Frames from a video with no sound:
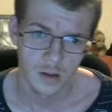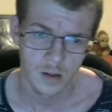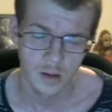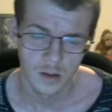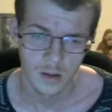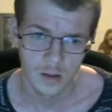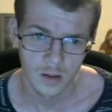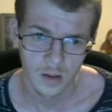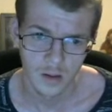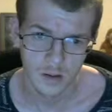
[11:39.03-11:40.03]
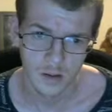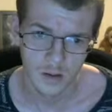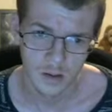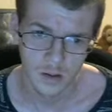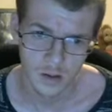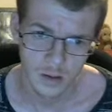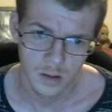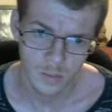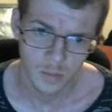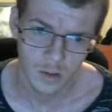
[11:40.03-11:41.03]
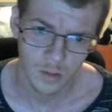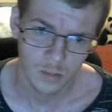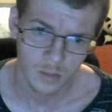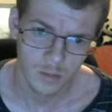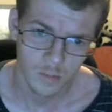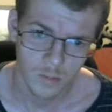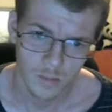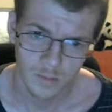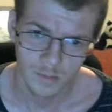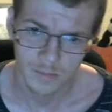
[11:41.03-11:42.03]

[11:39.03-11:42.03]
be hampered by his back problem